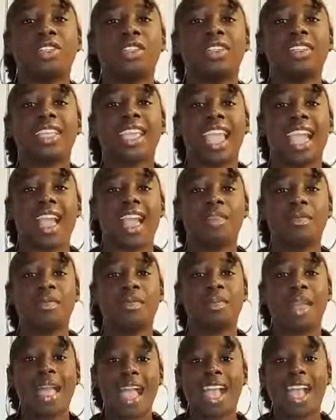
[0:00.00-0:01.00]
look at
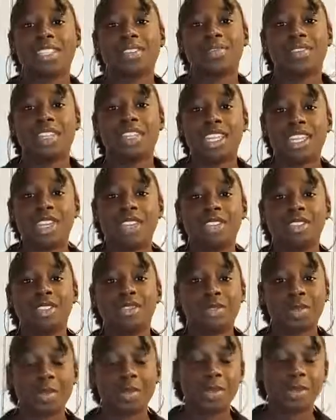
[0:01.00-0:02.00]
past videos
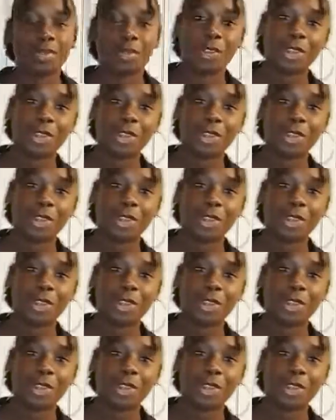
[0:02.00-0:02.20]
from the